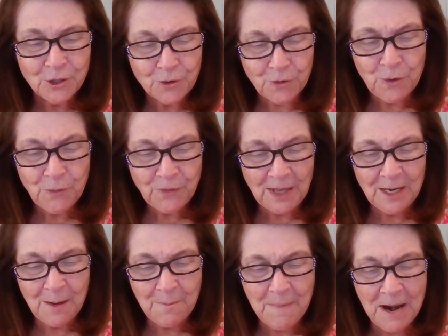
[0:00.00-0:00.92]
Truth
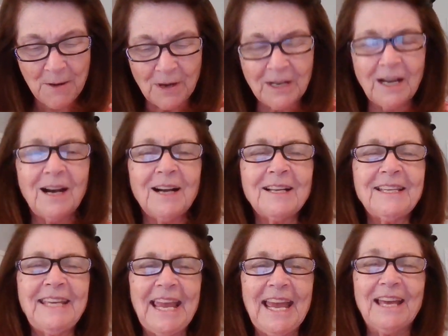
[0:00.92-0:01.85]
in America
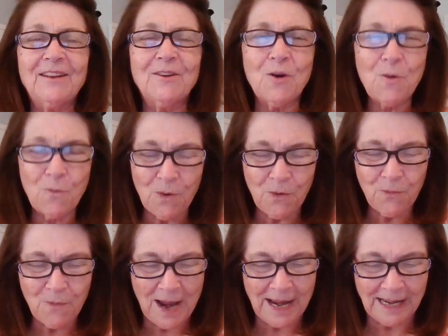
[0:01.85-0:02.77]
again will
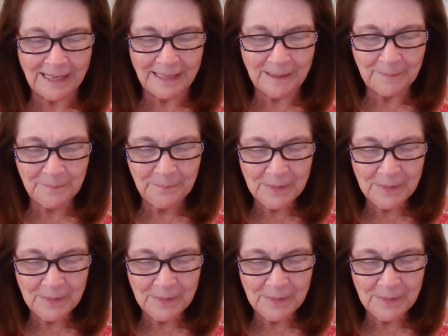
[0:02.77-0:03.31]
reign.